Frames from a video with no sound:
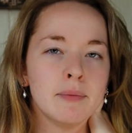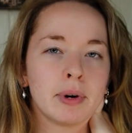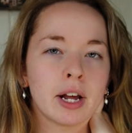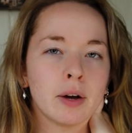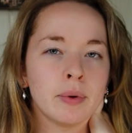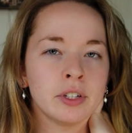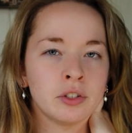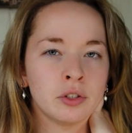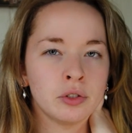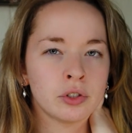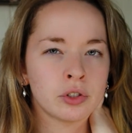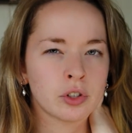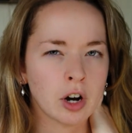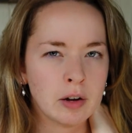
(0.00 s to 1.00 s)
But I went to
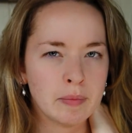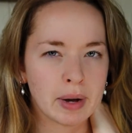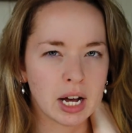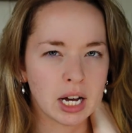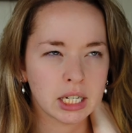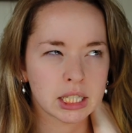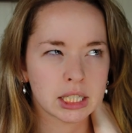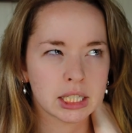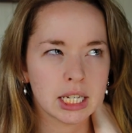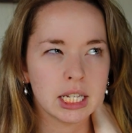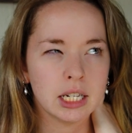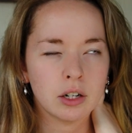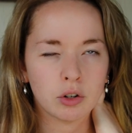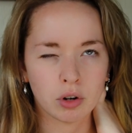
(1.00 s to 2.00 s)
Starbucks
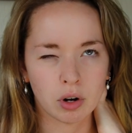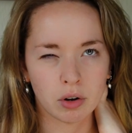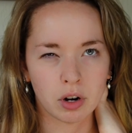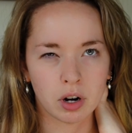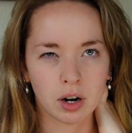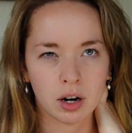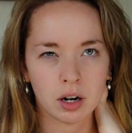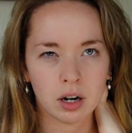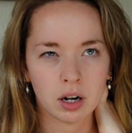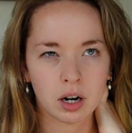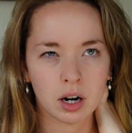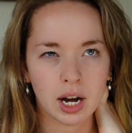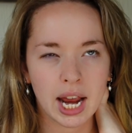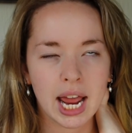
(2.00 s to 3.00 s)
in a Kroger,
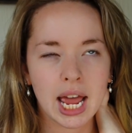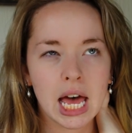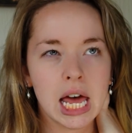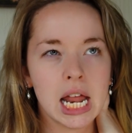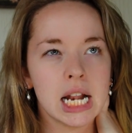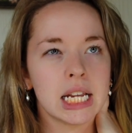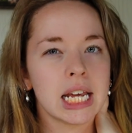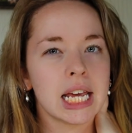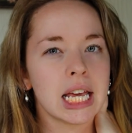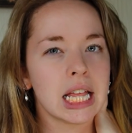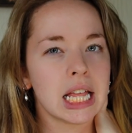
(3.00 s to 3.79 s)
and